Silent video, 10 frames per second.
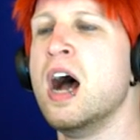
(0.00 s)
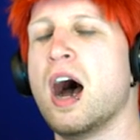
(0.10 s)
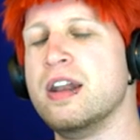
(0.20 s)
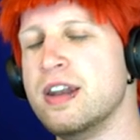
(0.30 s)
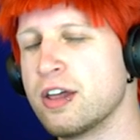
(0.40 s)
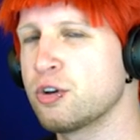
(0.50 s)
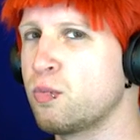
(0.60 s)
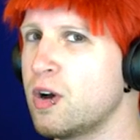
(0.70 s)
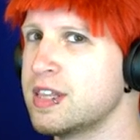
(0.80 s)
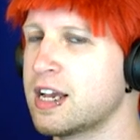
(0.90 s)
Another
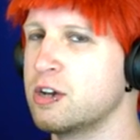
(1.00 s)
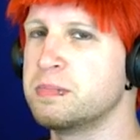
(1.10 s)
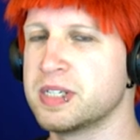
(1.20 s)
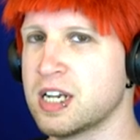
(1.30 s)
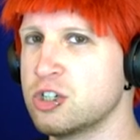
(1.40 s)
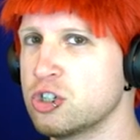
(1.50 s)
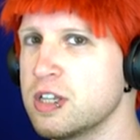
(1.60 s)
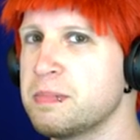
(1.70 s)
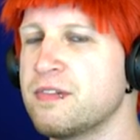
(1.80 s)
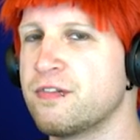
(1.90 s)
one that could
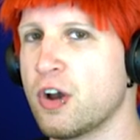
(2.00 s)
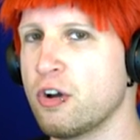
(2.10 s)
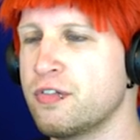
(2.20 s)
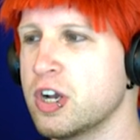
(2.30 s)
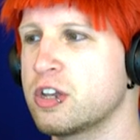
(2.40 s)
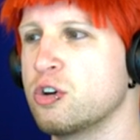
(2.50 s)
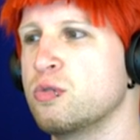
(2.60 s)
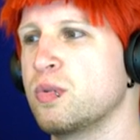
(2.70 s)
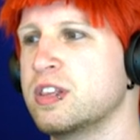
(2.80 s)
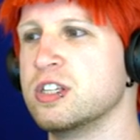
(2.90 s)
potentially be very, very good
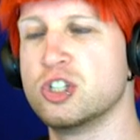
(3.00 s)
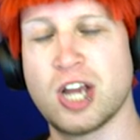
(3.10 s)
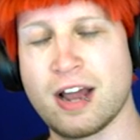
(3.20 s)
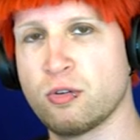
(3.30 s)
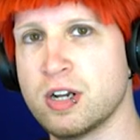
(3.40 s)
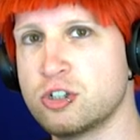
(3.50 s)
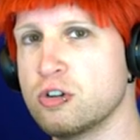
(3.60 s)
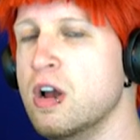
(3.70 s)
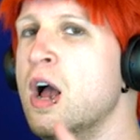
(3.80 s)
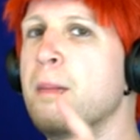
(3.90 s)
with the Shadow
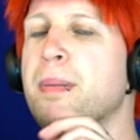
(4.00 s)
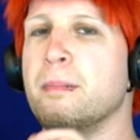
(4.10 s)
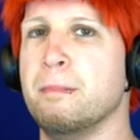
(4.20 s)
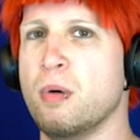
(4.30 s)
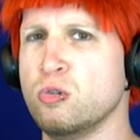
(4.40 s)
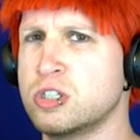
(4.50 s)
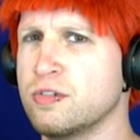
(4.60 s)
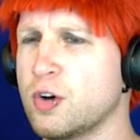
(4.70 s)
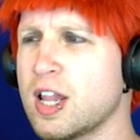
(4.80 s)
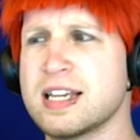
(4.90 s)
Hunter, but most
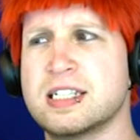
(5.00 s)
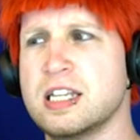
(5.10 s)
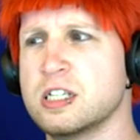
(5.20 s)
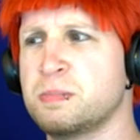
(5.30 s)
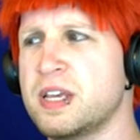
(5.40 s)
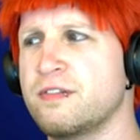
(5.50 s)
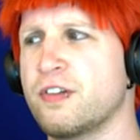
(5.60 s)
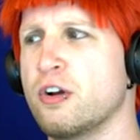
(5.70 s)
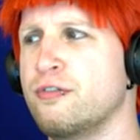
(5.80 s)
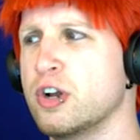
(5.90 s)
of all, I see this being
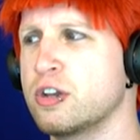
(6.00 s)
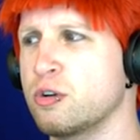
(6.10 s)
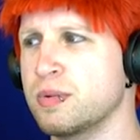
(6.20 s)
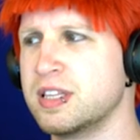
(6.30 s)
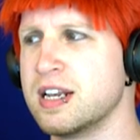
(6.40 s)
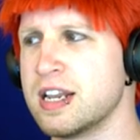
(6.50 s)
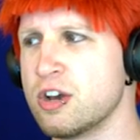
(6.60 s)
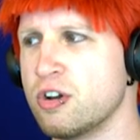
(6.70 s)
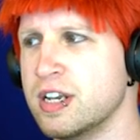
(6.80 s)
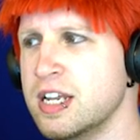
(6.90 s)
very, very good with the
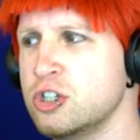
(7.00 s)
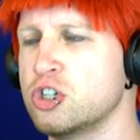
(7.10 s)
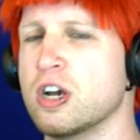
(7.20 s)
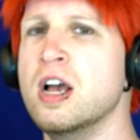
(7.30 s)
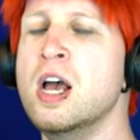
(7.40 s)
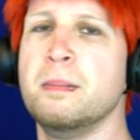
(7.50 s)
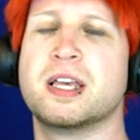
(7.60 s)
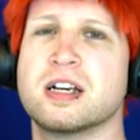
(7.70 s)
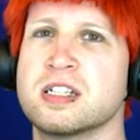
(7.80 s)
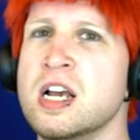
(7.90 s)
Neon Ninja
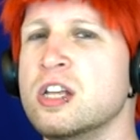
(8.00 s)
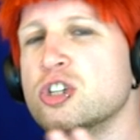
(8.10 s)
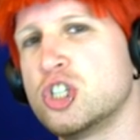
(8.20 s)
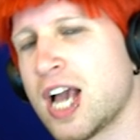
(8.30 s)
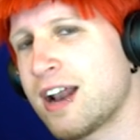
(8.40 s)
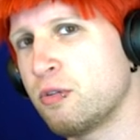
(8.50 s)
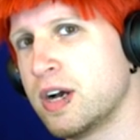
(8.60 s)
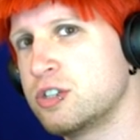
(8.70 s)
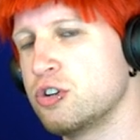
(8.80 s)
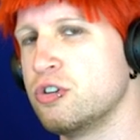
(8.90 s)
because the Shadow
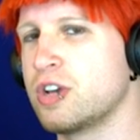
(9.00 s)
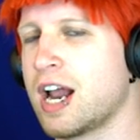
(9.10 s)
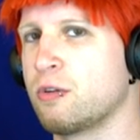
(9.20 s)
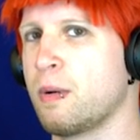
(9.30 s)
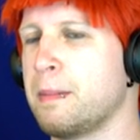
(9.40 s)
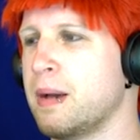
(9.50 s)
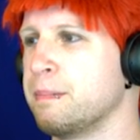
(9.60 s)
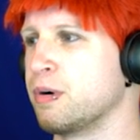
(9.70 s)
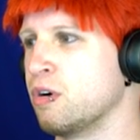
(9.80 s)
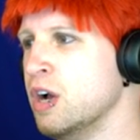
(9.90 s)
Hunter, you got to
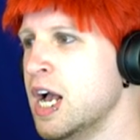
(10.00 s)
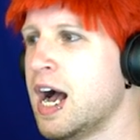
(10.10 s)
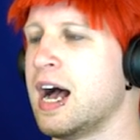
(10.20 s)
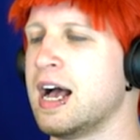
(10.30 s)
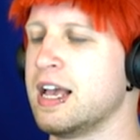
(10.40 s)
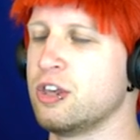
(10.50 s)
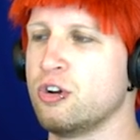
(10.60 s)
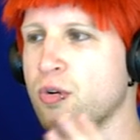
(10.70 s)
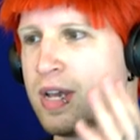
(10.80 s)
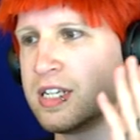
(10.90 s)
remember, uh, you
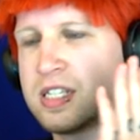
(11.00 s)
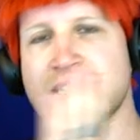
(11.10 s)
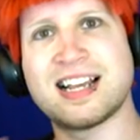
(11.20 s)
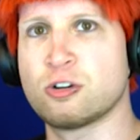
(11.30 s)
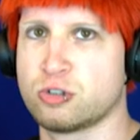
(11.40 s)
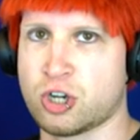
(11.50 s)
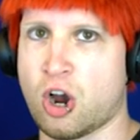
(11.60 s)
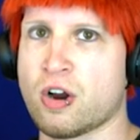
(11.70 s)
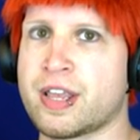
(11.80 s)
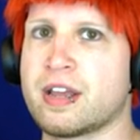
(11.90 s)
know, is single
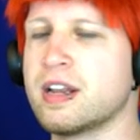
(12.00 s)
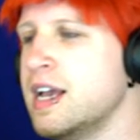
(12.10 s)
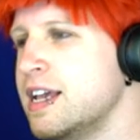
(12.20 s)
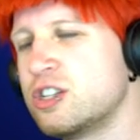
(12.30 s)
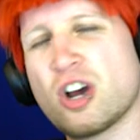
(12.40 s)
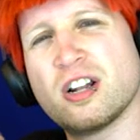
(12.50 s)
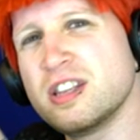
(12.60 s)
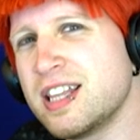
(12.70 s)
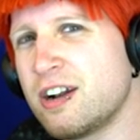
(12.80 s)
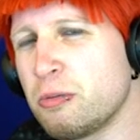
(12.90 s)
target. He's got a
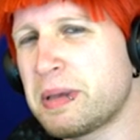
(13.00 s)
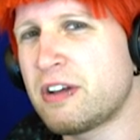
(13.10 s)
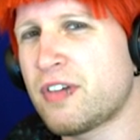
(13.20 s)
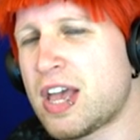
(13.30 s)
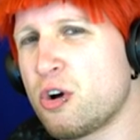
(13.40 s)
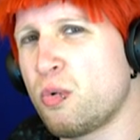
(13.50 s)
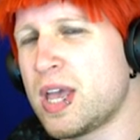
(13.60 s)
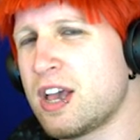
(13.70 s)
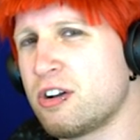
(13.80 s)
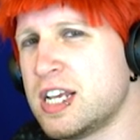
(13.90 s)
little bit of
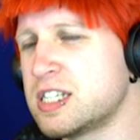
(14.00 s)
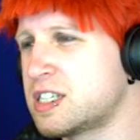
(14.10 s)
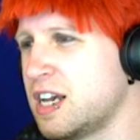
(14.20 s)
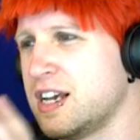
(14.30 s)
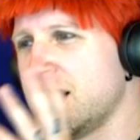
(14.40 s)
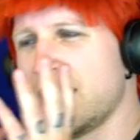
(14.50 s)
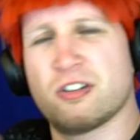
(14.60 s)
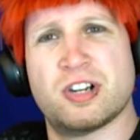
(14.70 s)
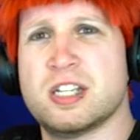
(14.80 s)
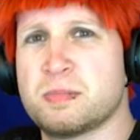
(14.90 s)
AOE on his uh,
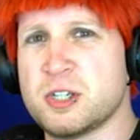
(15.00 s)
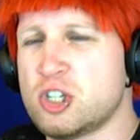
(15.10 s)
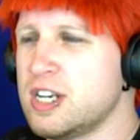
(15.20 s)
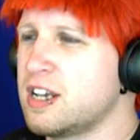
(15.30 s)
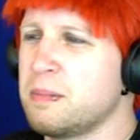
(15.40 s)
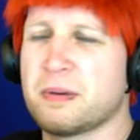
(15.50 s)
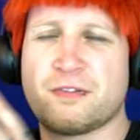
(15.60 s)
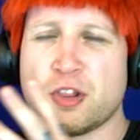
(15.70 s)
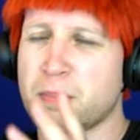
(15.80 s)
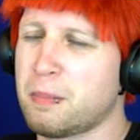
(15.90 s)
on his machine gun, but
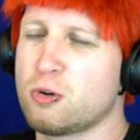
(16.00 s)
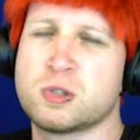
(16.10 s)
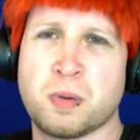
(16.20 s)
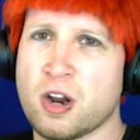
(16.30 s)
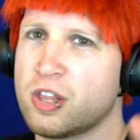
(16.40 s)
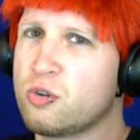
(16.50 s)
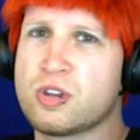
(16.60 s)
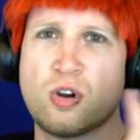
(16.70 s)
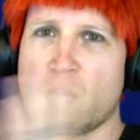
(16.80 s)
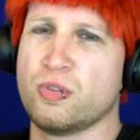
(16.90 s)
for the most part, you
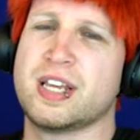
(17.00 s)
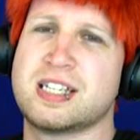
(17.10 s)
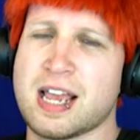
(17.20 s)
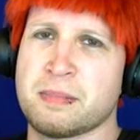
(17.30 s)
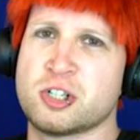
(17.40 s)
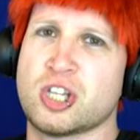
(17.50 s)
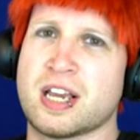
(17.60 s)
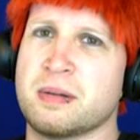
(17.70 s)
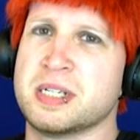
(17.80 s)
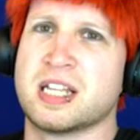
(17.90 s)
can only damage the
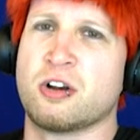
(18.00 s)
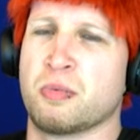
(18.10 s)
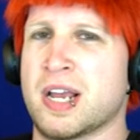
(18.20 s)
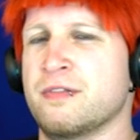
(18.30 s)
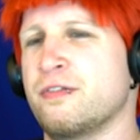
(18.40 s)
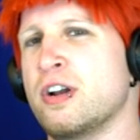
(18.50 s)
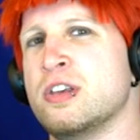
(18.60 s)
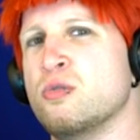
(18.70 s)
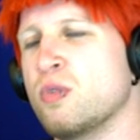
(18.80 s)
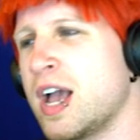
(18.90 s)
enemies that are right in front of
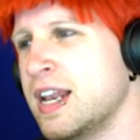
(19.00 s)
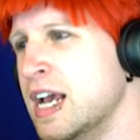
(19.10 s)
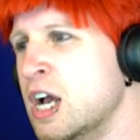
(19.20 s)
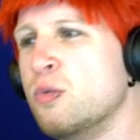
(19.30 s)
you, right?